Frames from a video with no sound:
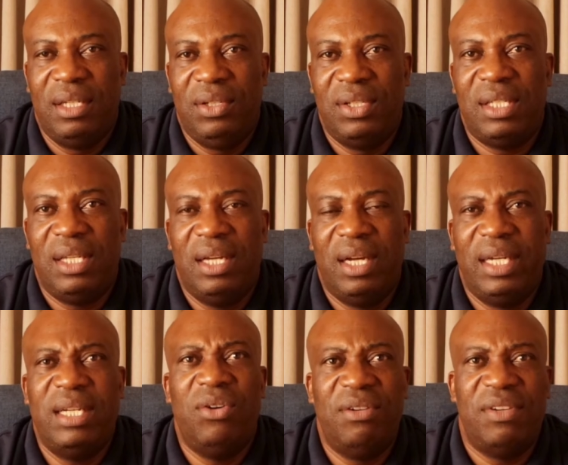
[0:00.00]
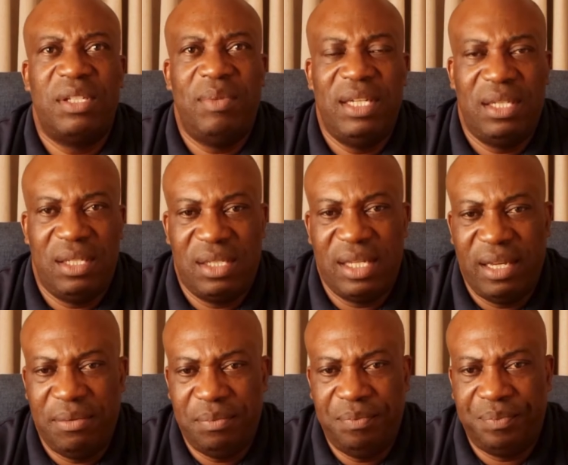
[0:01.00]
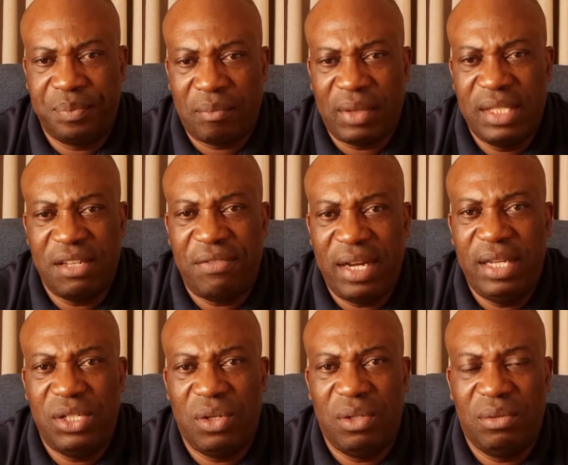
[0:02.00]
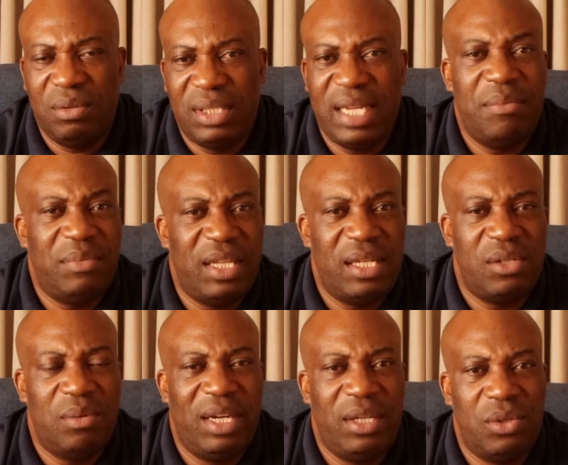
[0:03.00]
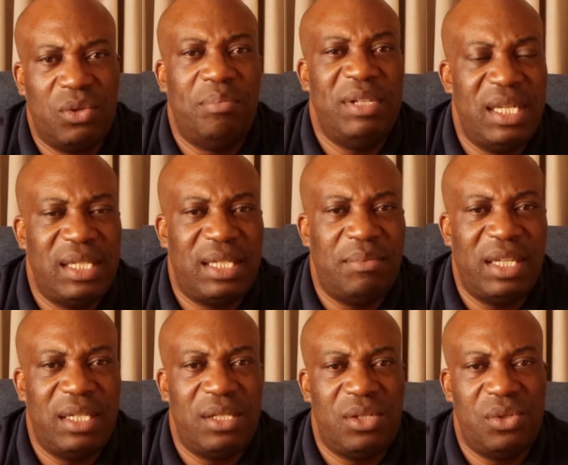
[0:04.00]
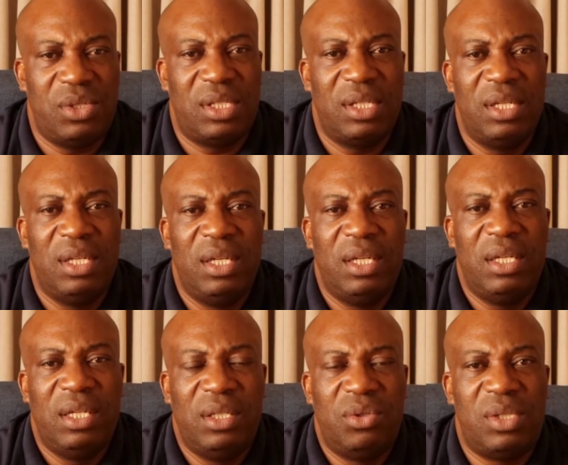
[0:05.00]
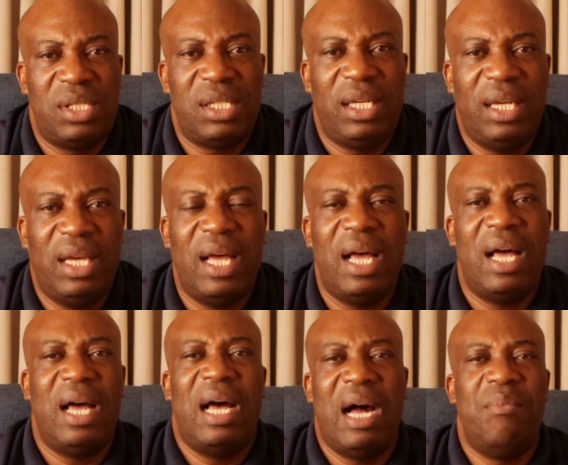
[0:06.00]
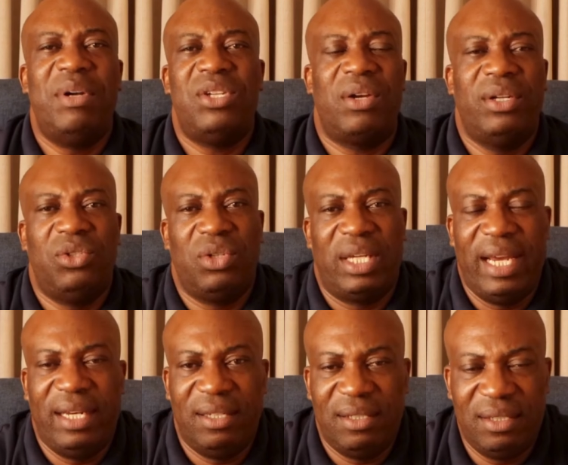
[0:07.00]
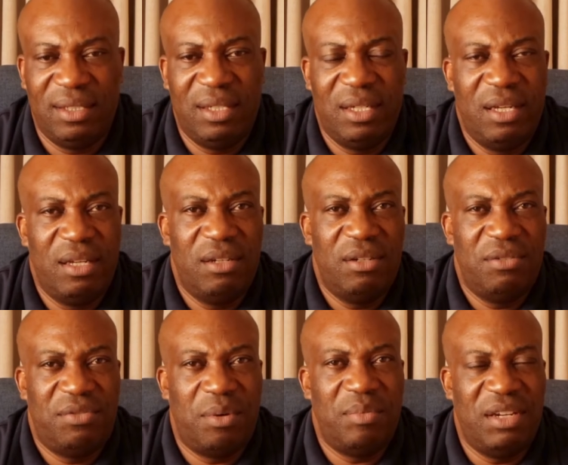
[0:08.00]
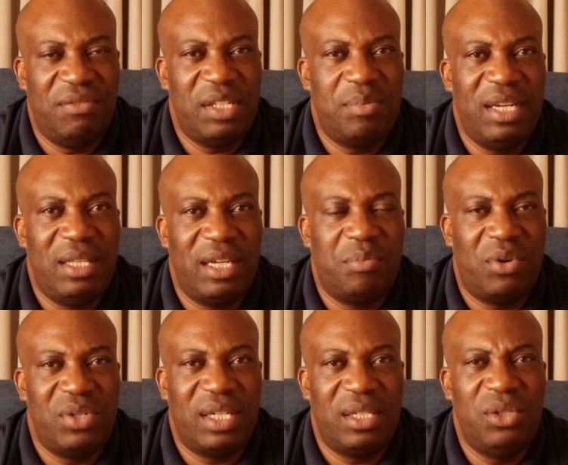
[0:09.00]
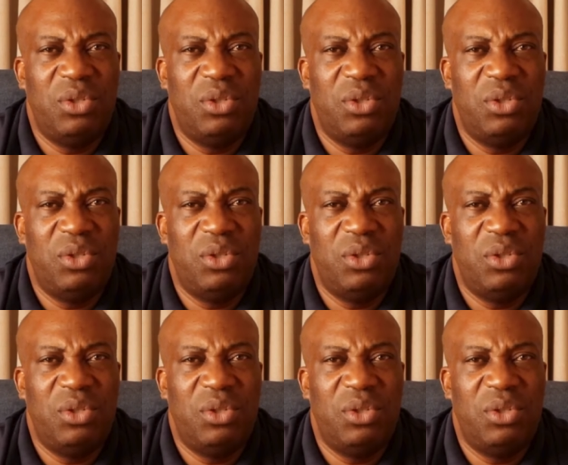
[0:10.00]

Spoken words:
You see, return on investment, it's a financial term that is normally used, or business term that is used to see how much you're going to gain from the investment in that project.